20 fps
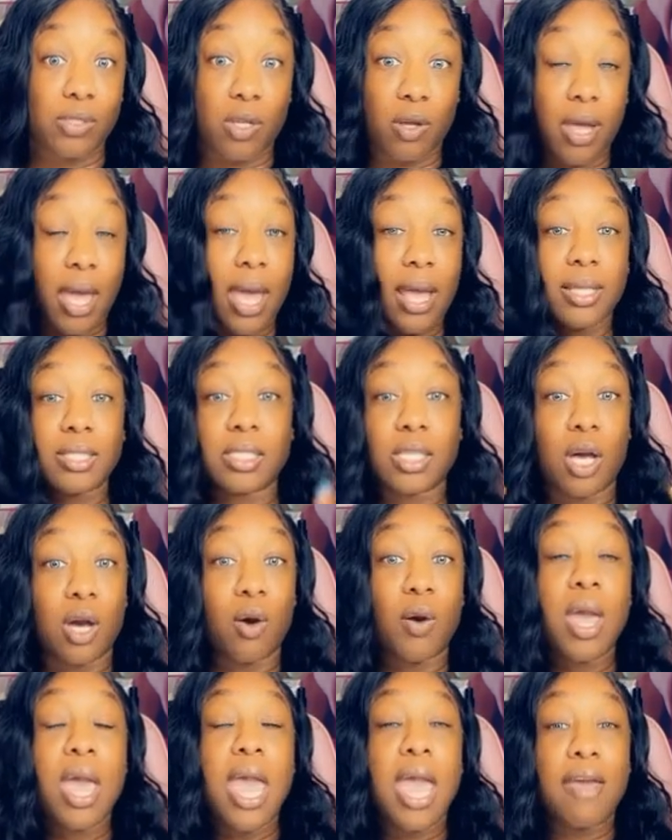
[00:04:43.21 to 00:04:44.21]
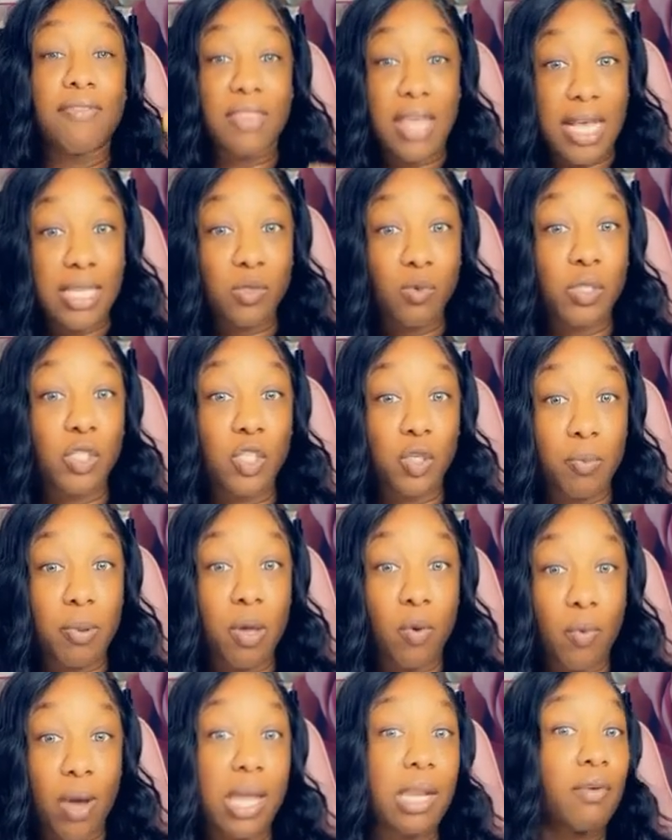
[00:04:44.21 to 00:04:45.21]
Okay, so if that's what you've
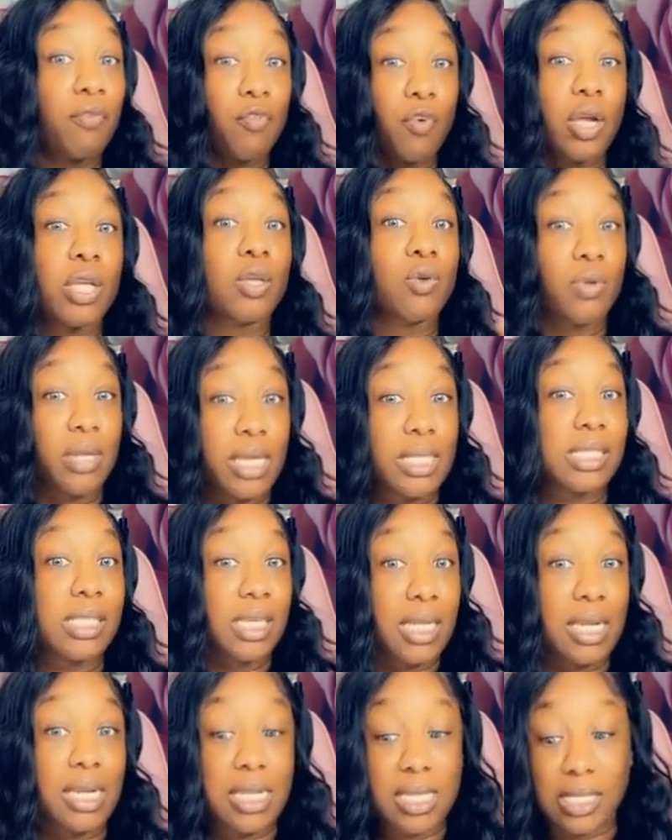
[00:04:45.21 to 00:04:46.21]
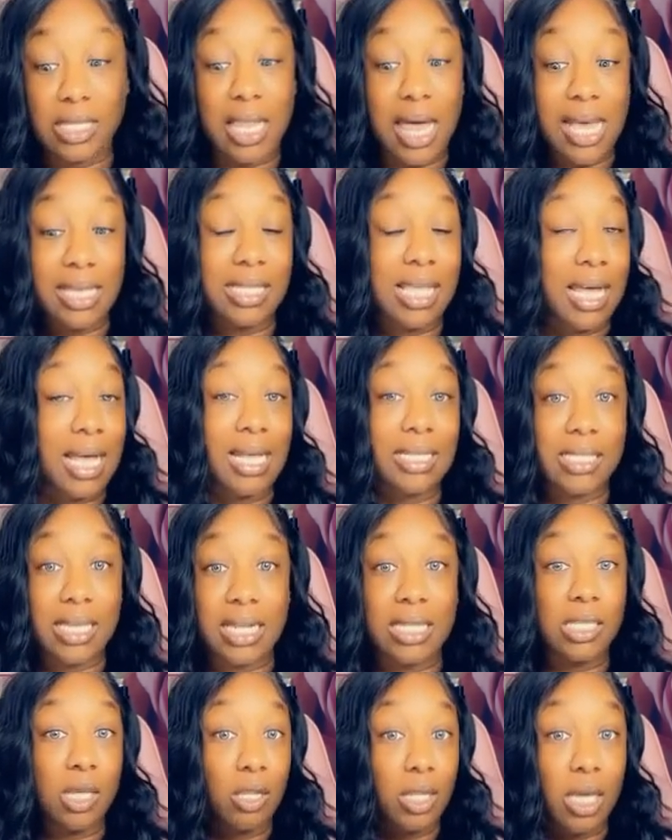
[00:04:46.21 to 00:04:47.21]
been waiting for, you need to get in this class. Like I said,
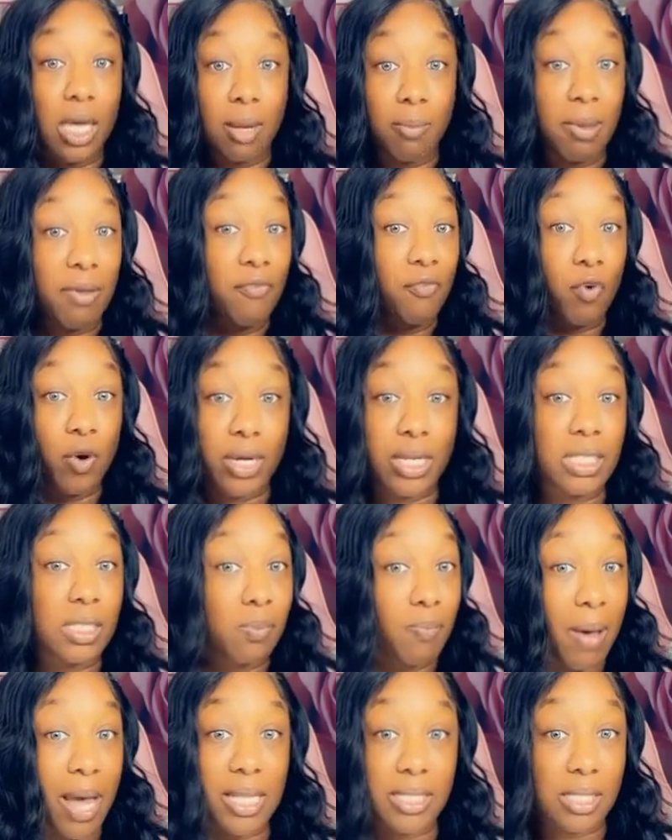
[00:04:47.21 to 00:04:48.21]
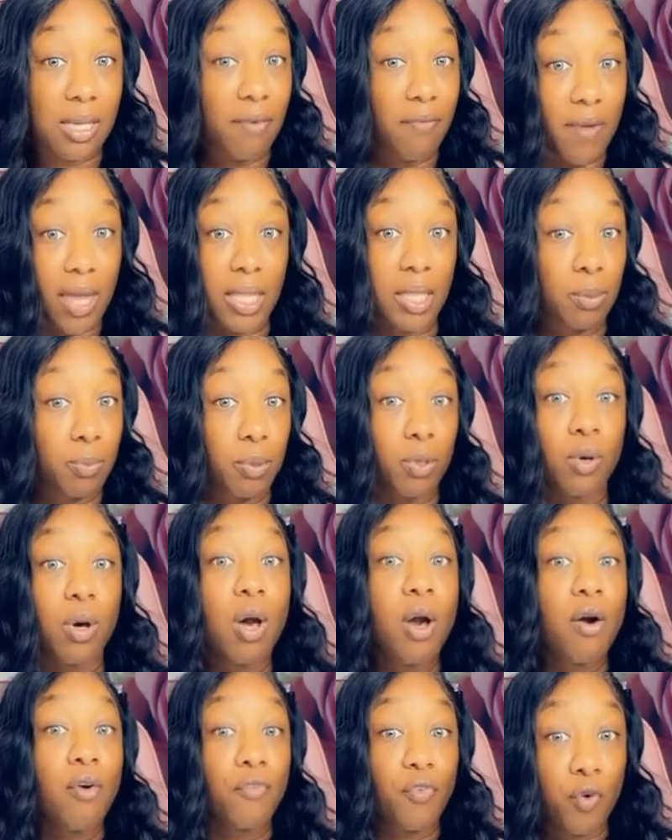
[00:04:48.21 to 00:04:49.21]
it's only going to be 40 spots available
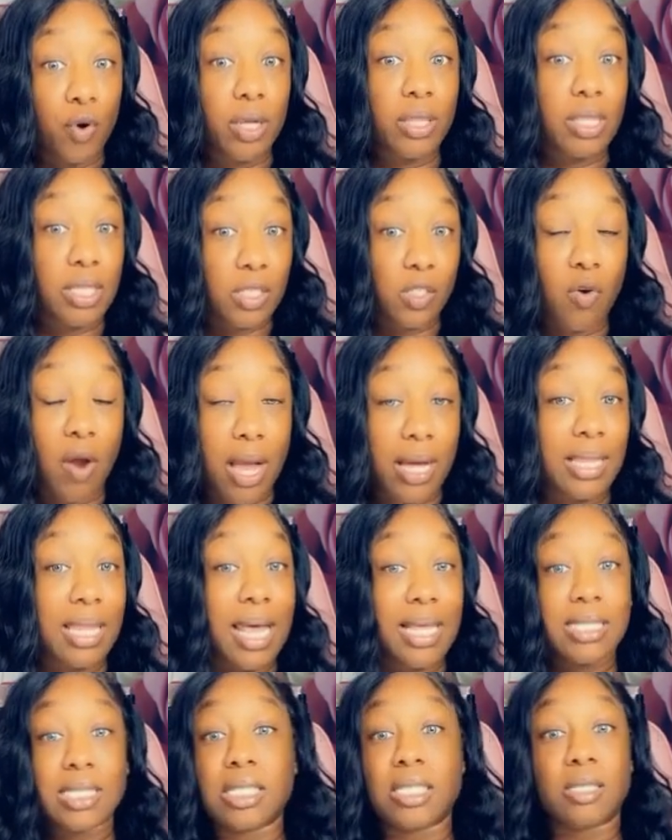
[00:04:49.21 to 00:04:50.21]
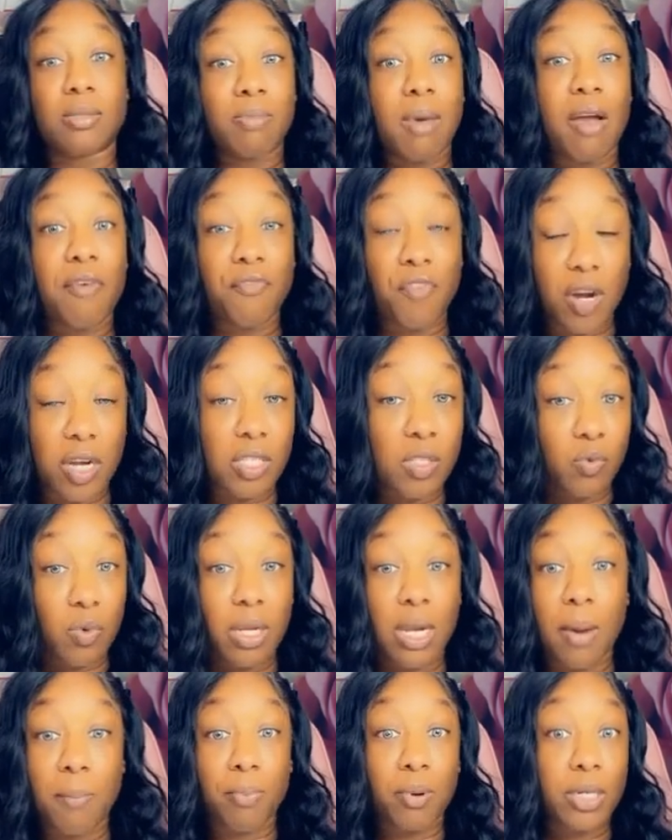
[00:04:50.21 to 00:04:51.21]
for this Croc class. This is my first one.
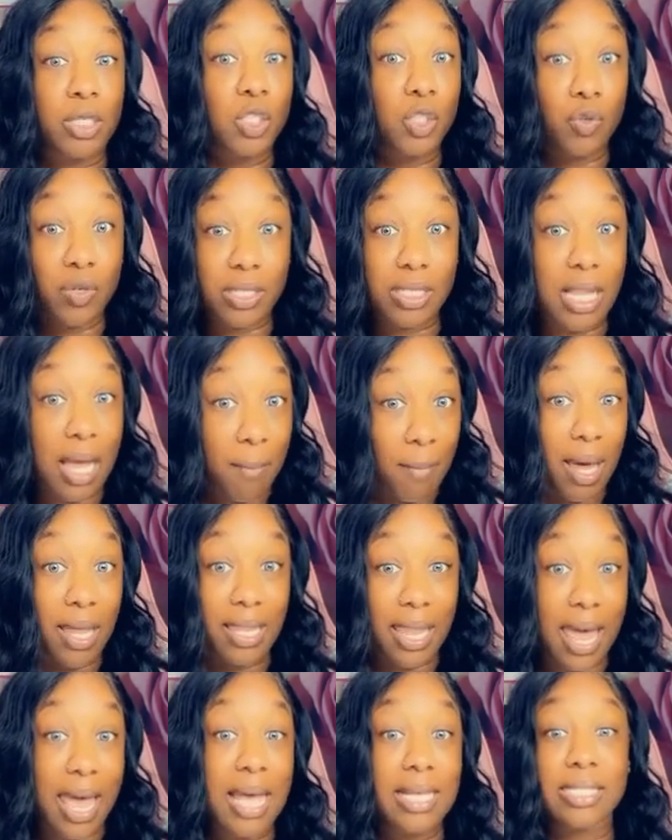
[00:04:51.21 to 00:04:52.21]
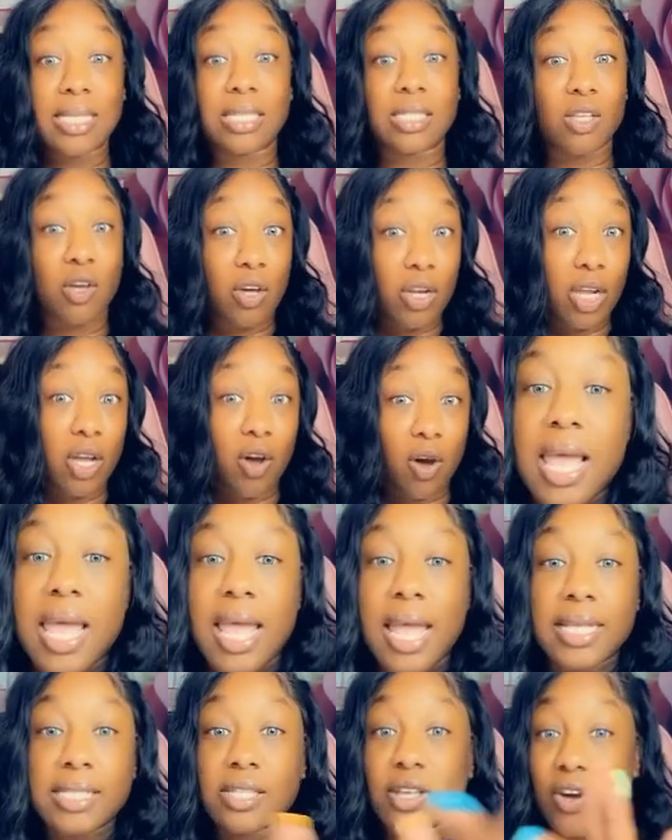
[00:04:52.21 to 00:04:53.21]
I'm pretty sure it's not my last. It's going
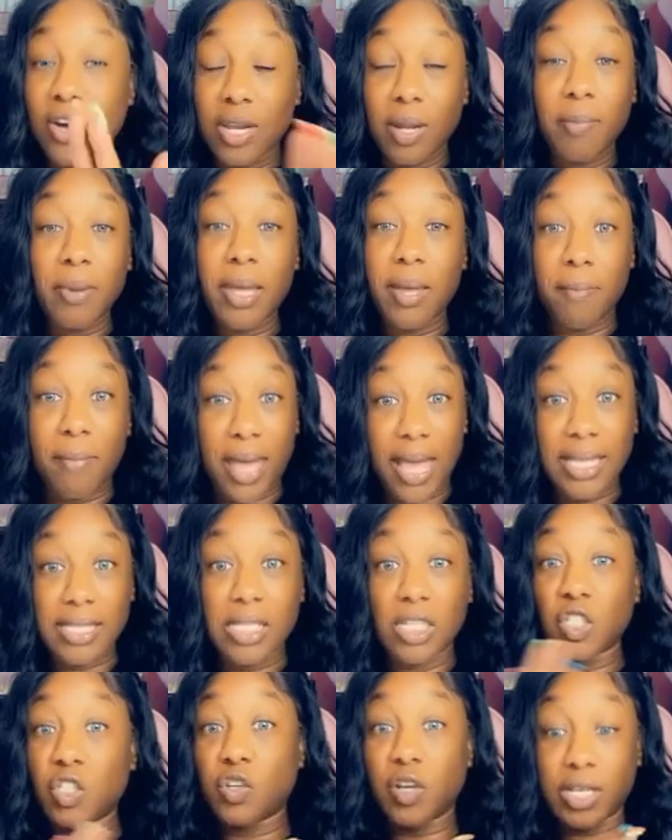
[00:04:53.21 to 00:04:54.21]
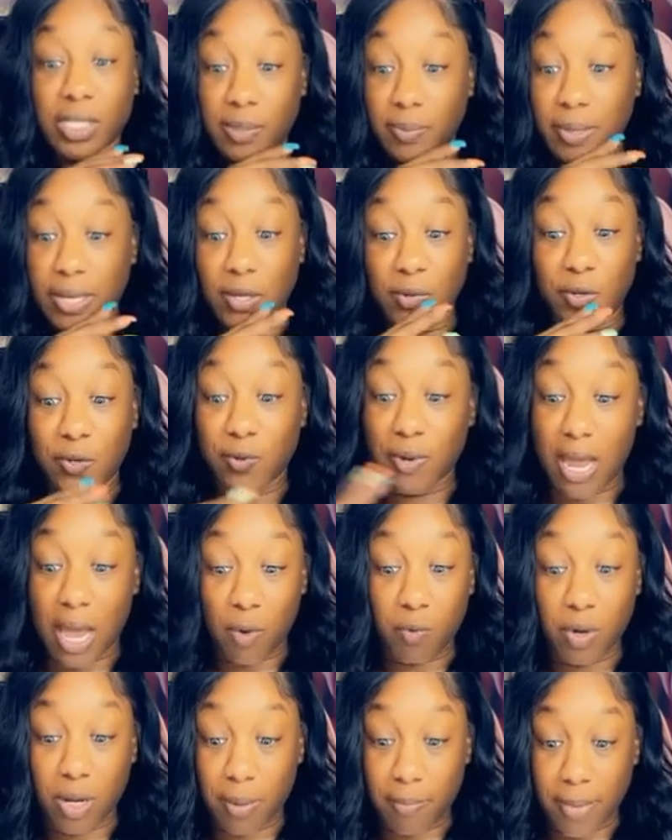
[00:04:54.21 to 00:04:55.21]
to be amazing. trust me, you do not
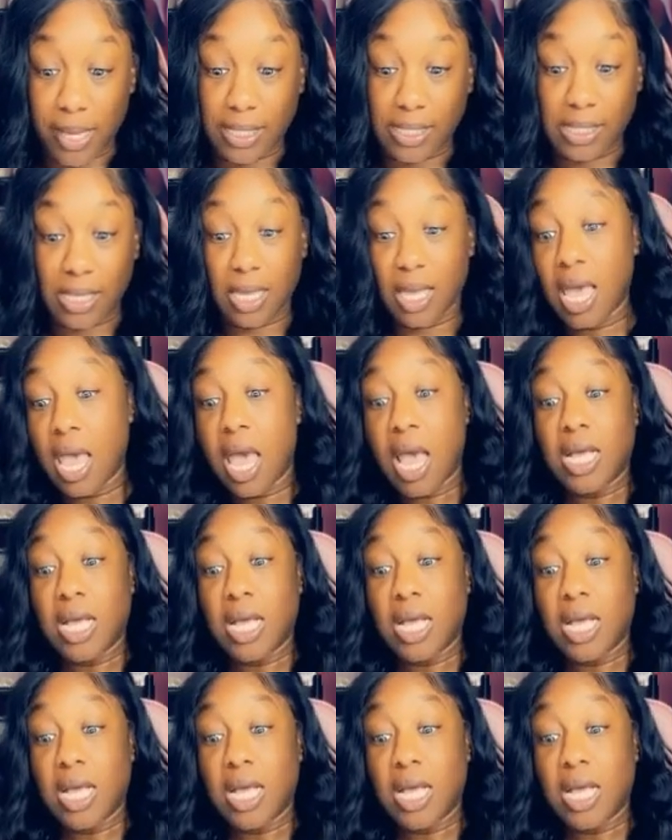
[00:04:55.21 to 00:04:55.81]
want to miss it.